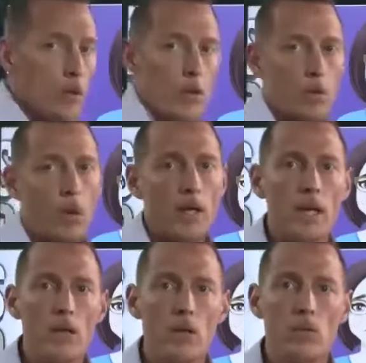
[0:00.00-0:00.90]
do? What
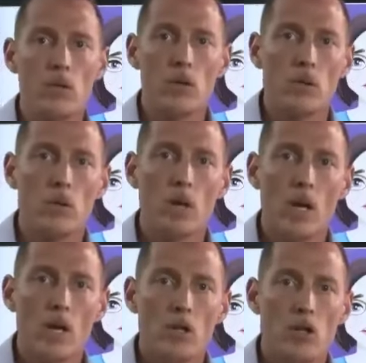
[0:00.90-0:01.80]
can you do
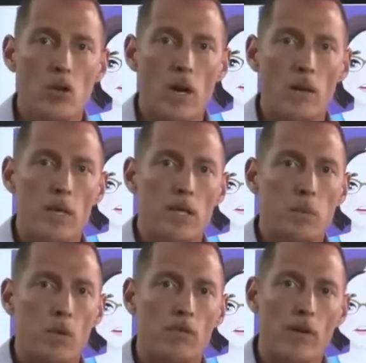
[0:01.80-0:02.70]
to try to be as
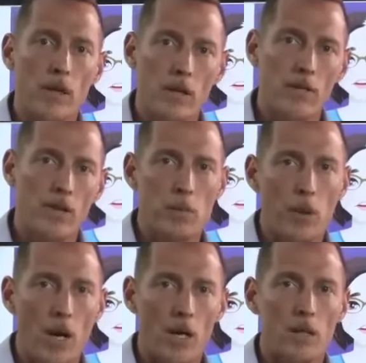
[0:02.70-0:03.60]
preventative as
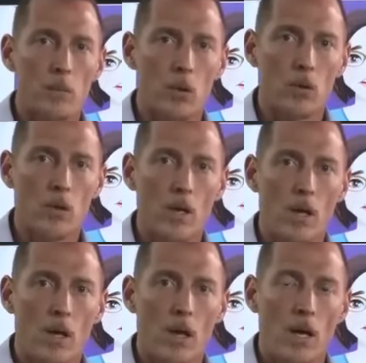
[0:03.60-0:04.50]
possible
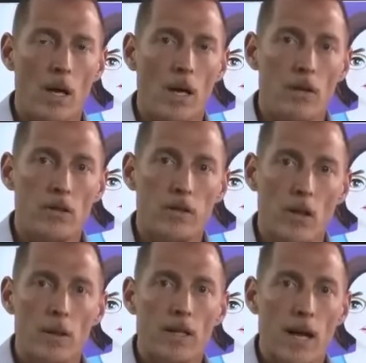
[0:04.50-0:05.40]
and
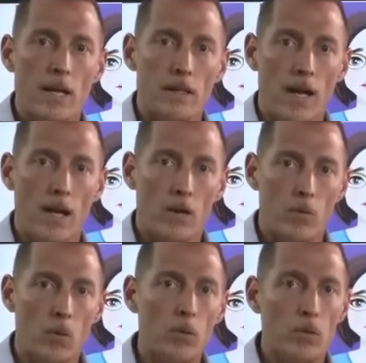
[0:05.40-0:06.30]
slowing that
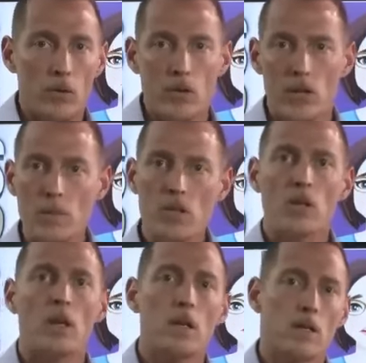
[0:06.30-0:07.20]
down? Well, there are some
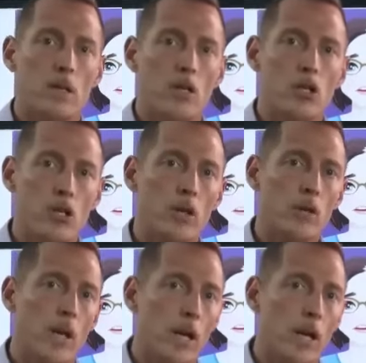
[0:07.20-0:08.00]
studies that show